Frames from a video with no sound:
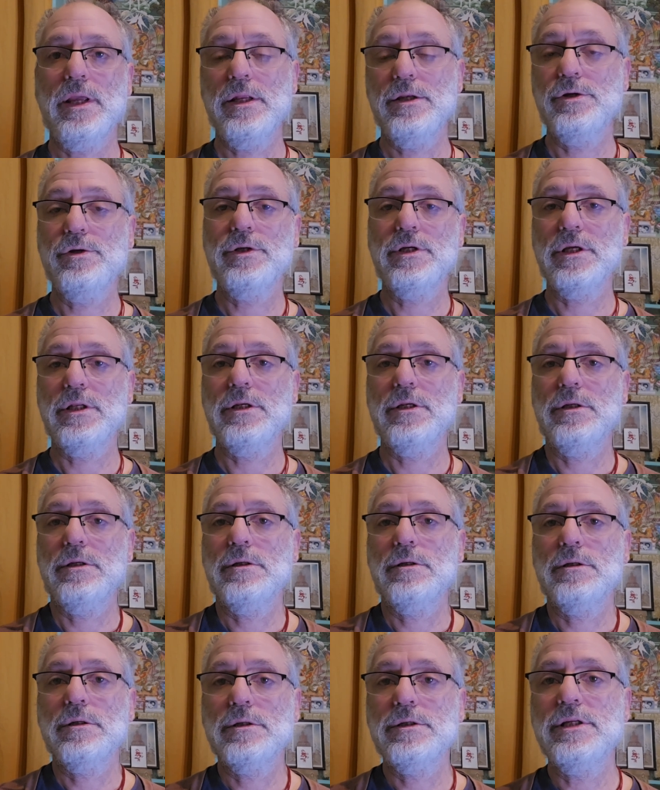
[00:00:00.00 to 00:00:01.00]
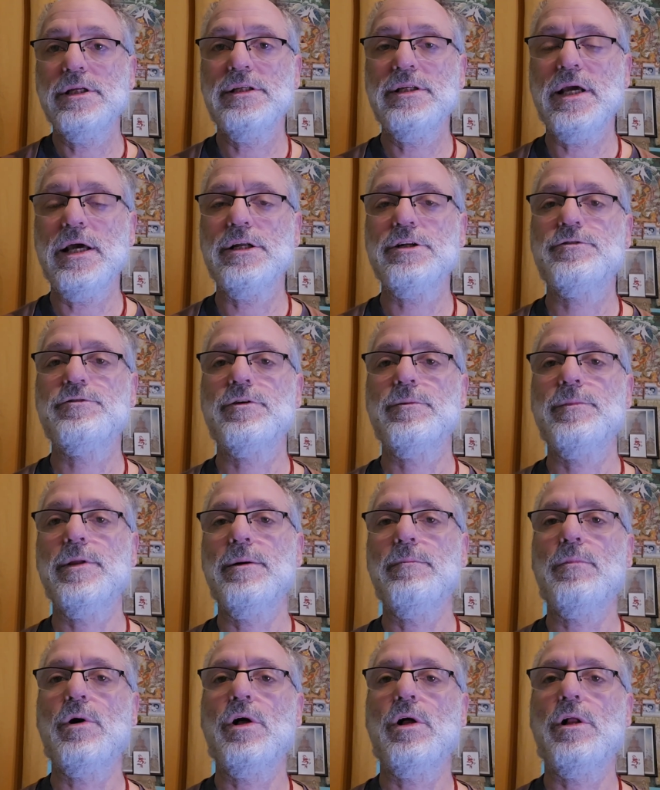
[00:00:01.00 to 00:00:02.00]
and you can detach from
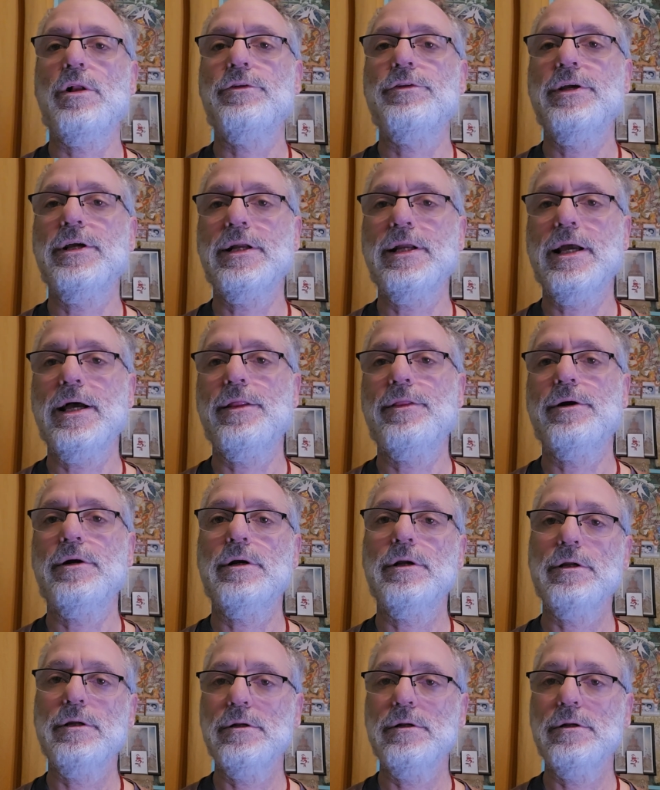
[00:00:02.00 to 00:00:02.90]
them altogether.